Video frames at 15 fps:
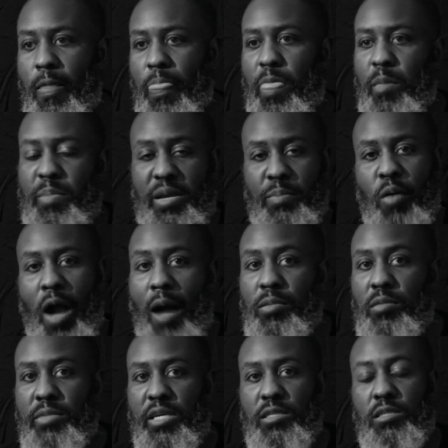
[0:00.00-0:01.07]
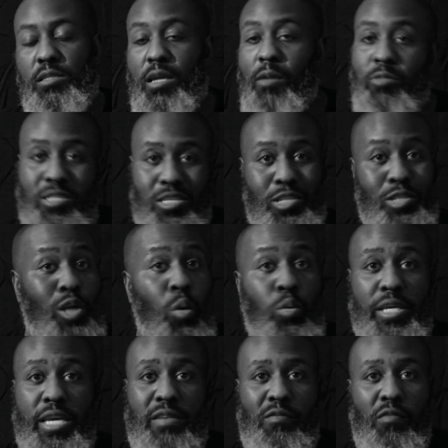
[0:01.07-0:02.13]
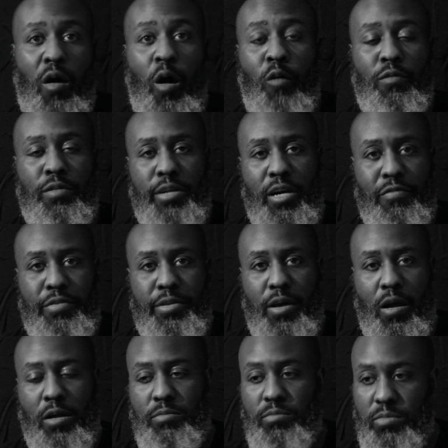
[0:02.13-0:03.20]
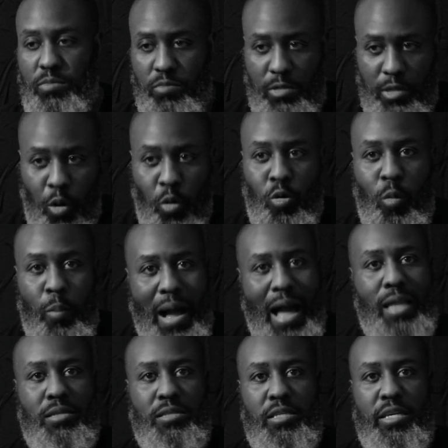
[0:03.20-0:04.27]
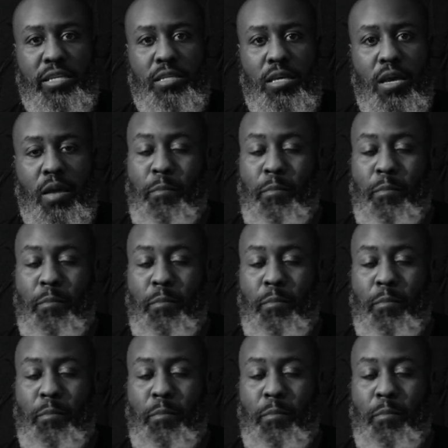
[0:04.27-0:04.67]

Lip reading: The big problem is that we just don't get involved enough in our local politics.